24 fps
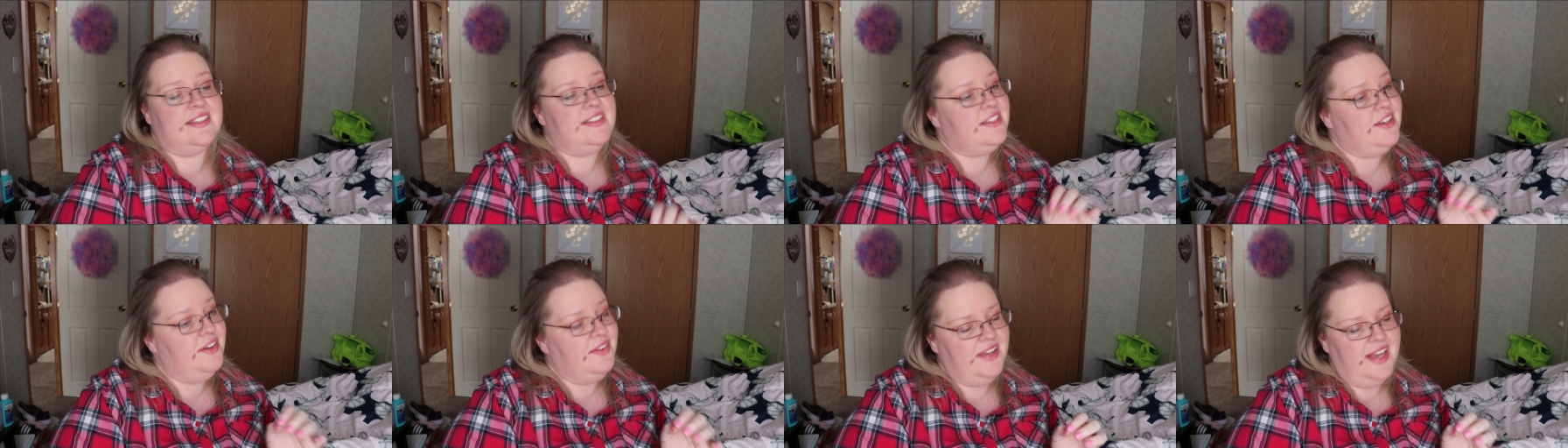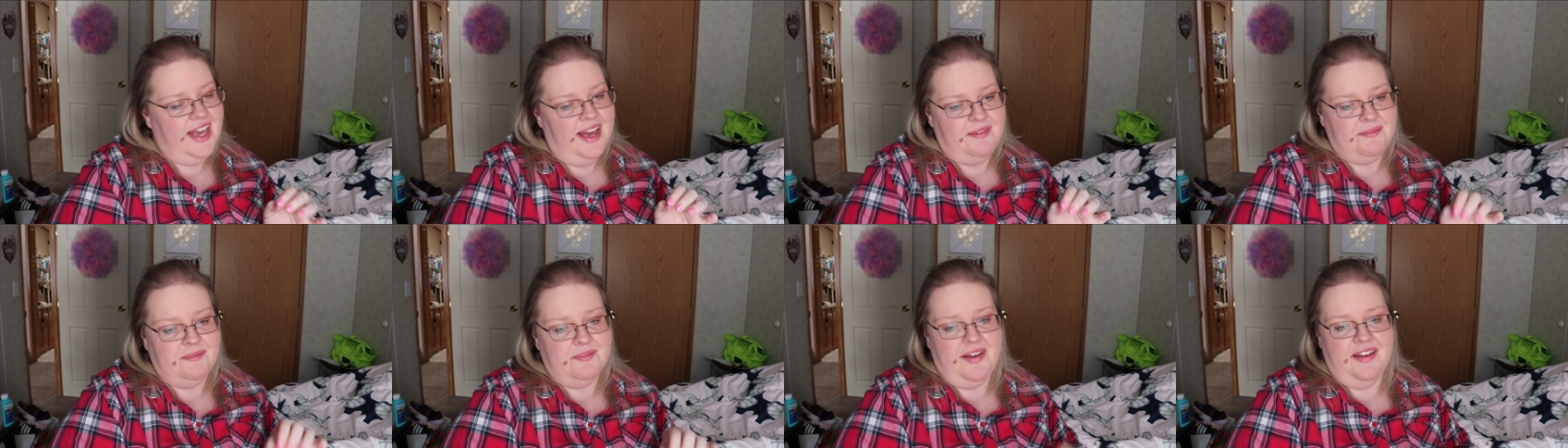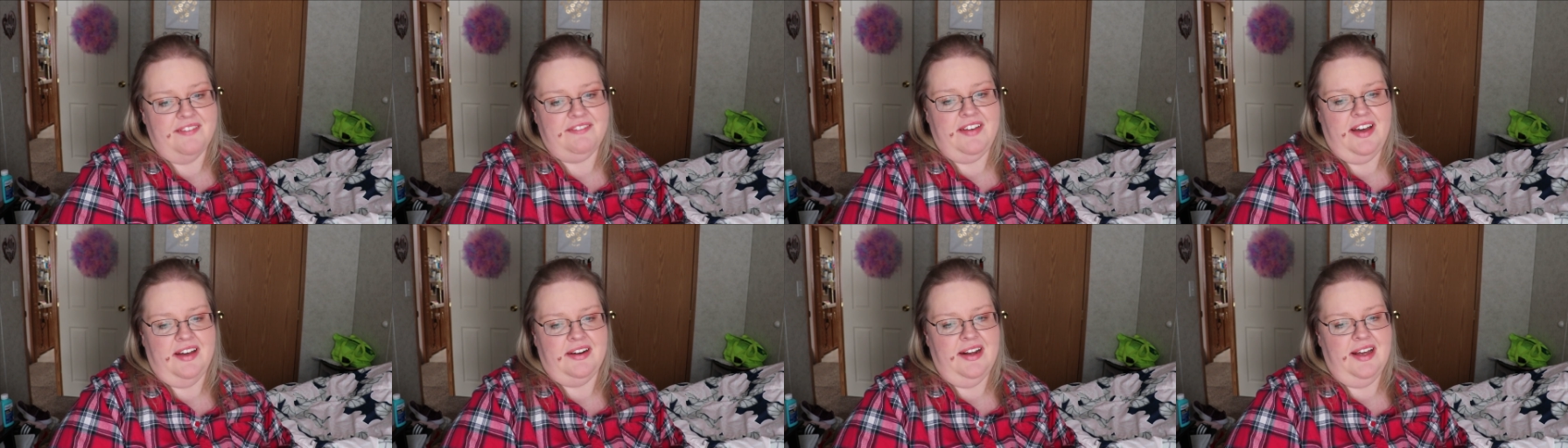so yeah, I
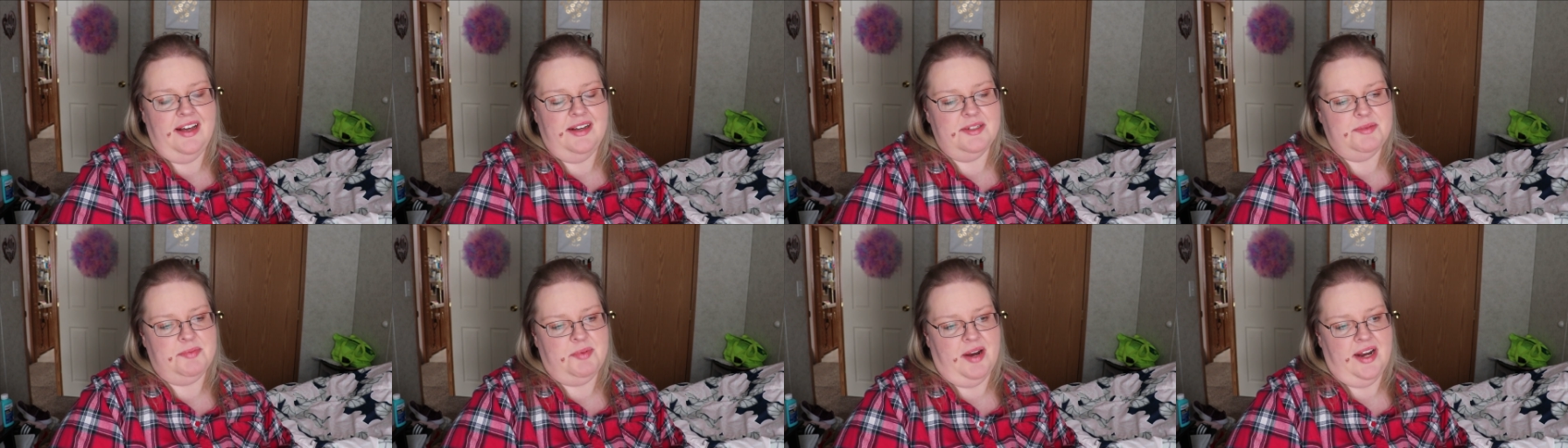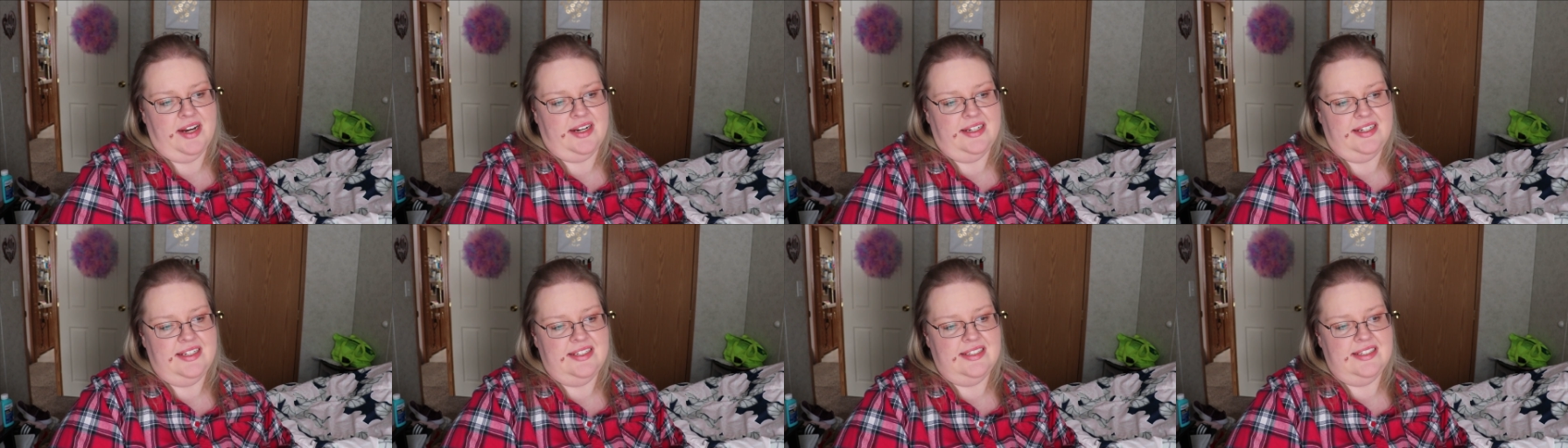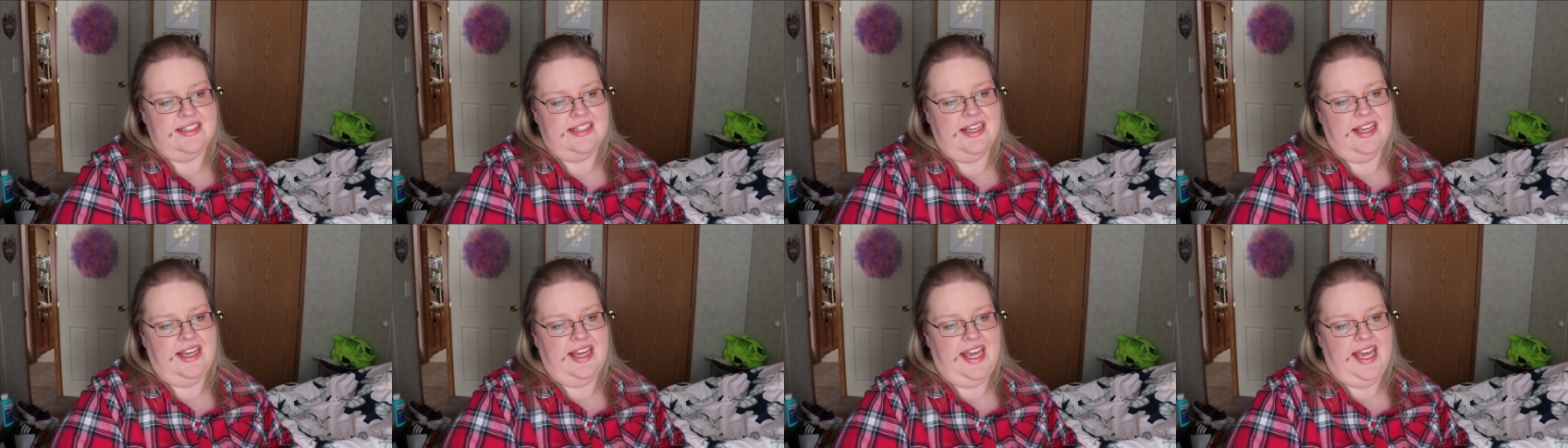found out I was
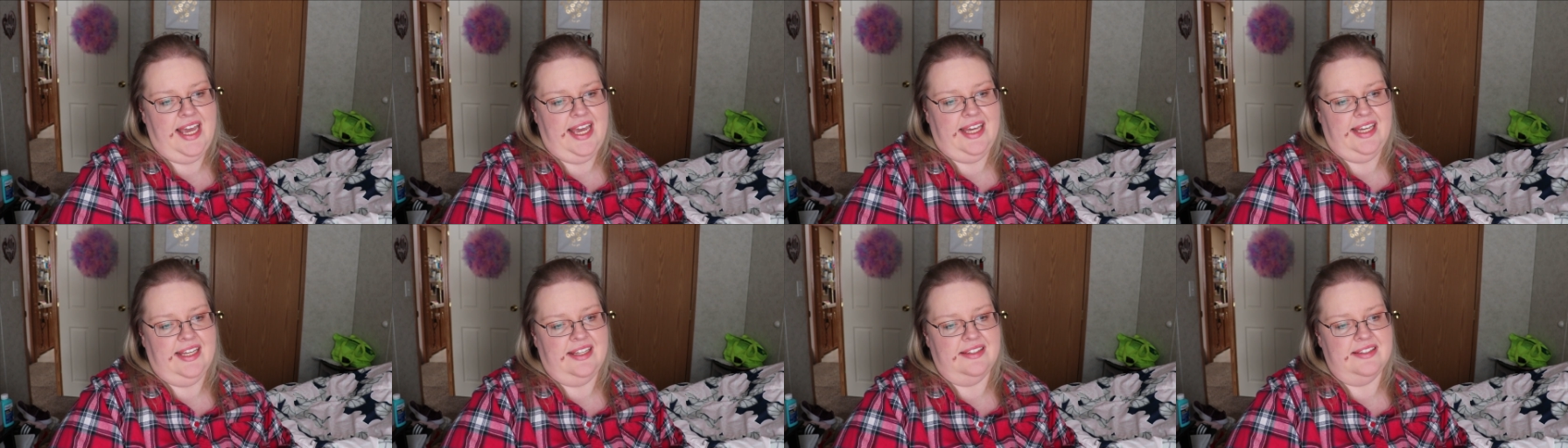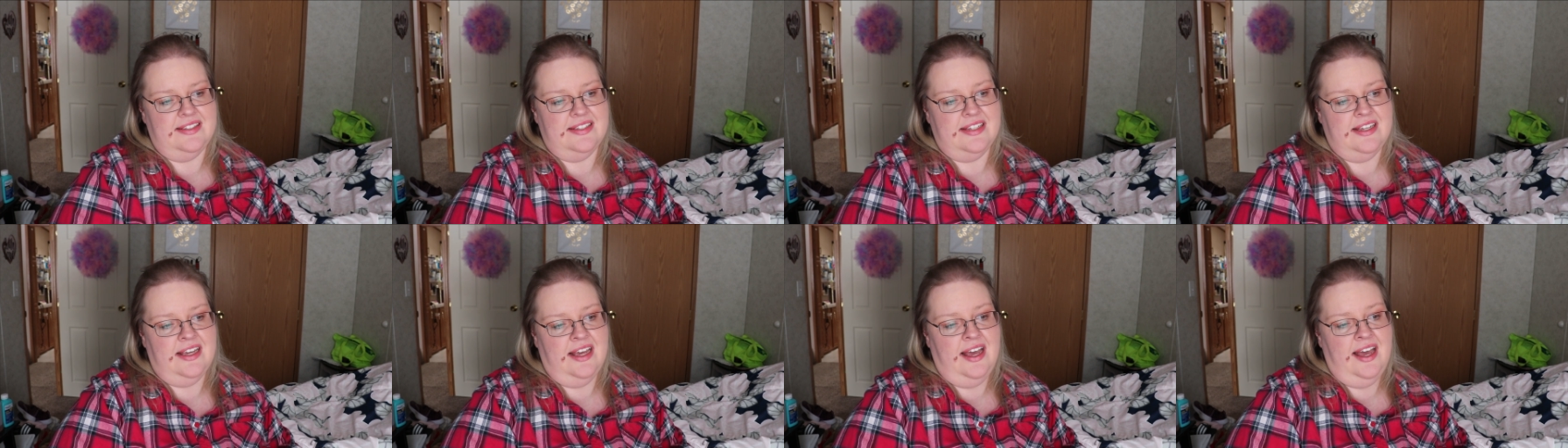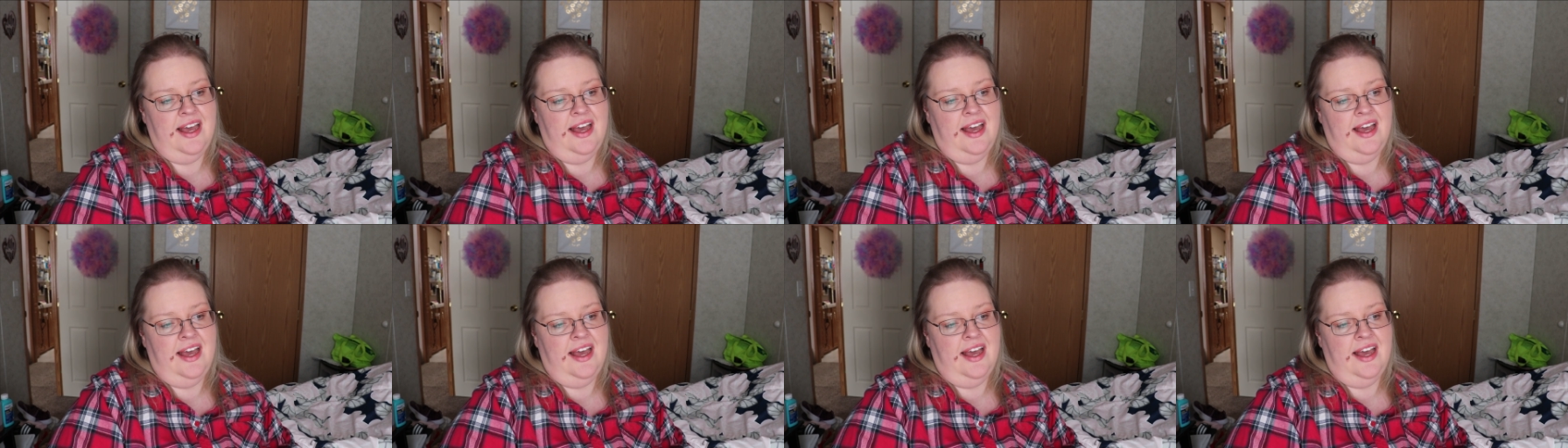pregnant and